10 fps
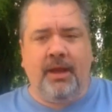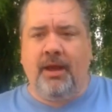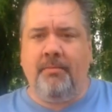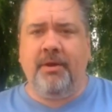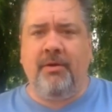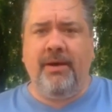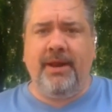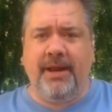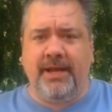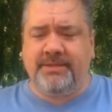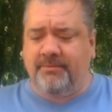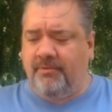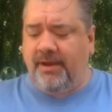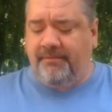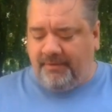I'm gonna go in and add some
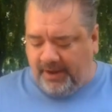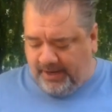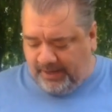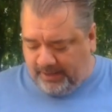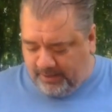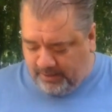red veining.